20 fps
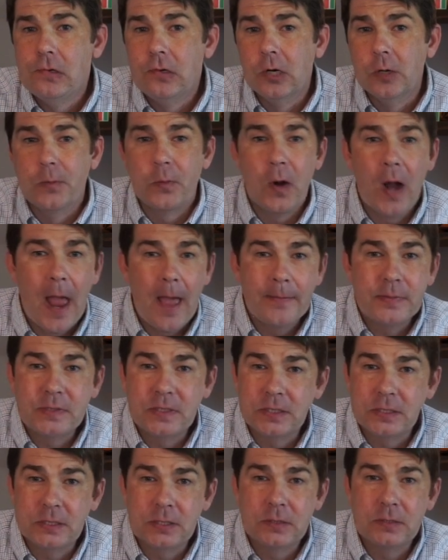Or perhaps
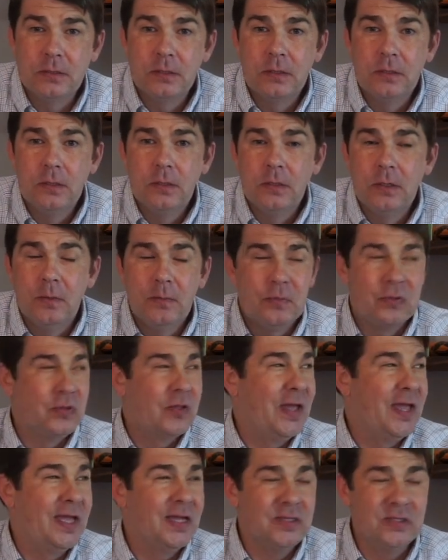his
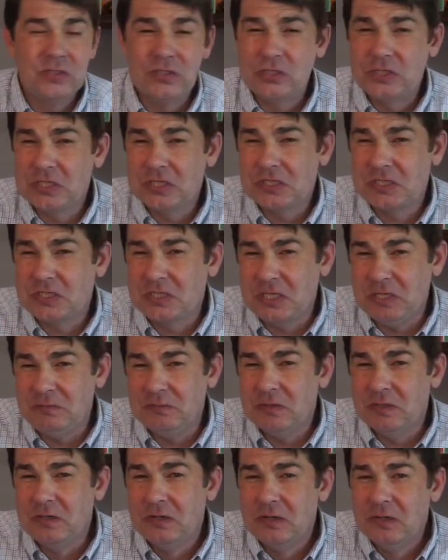plans just
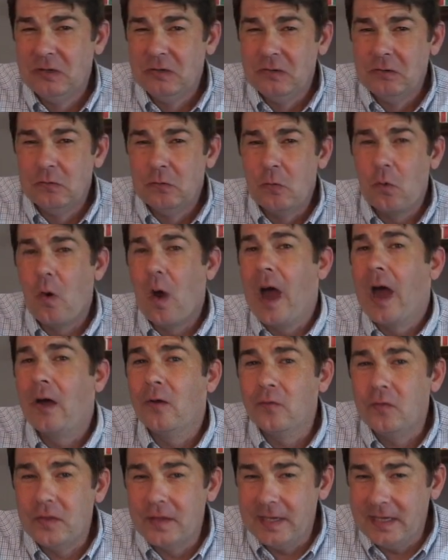seemed
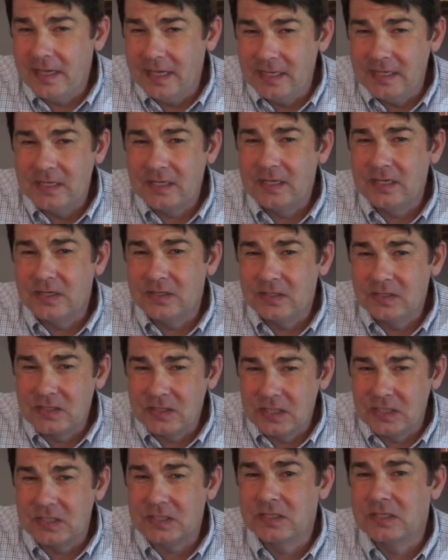wildly
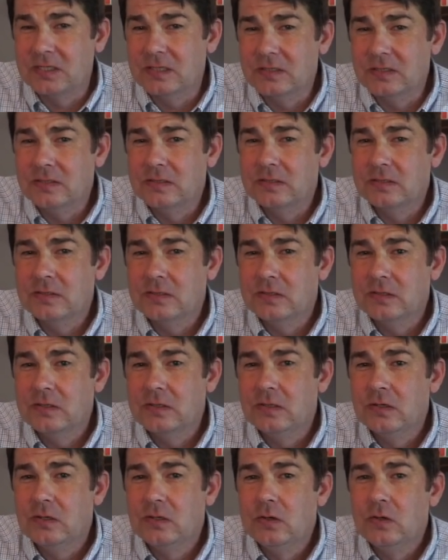inconsistent
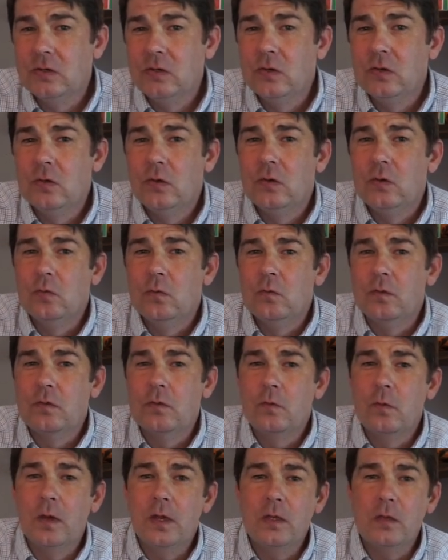
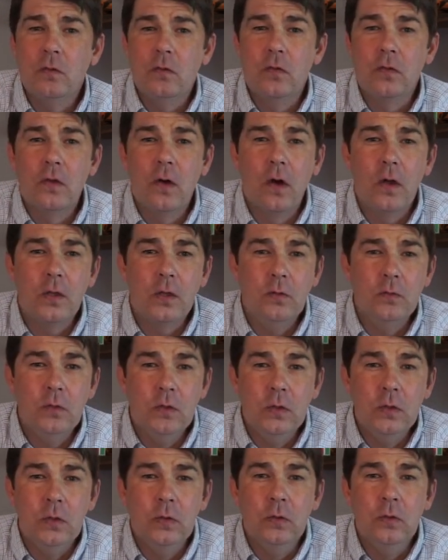with what you thought you
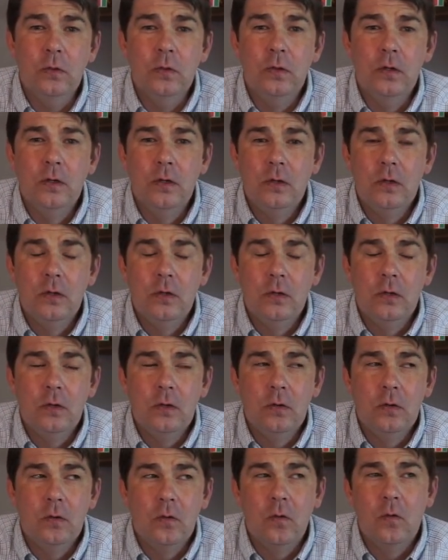knew
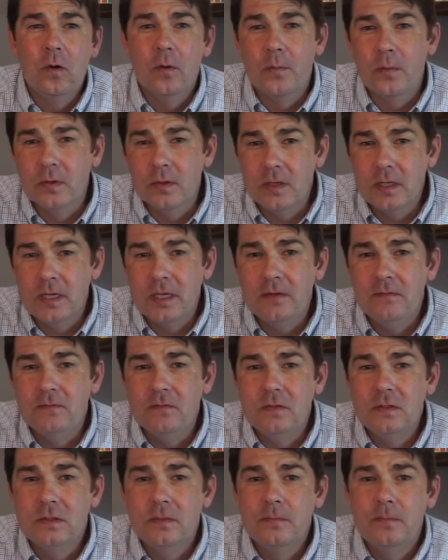or
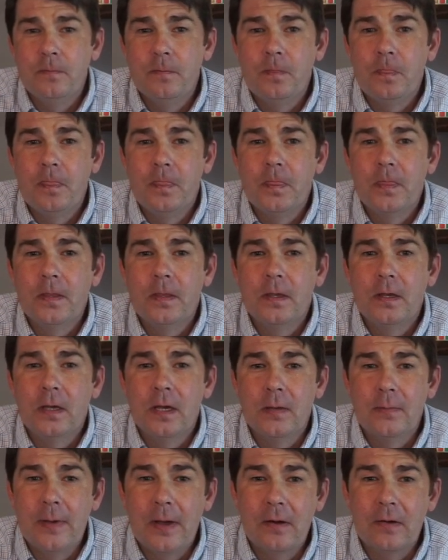believed
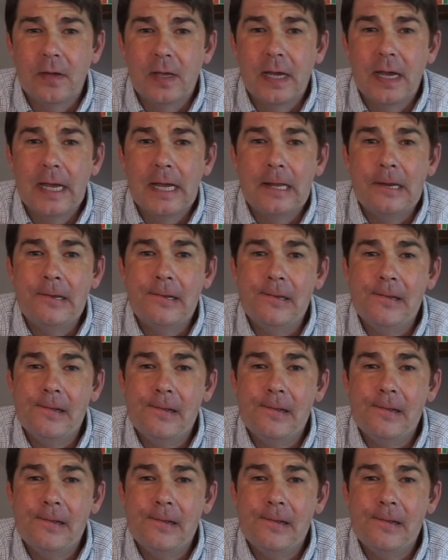about God.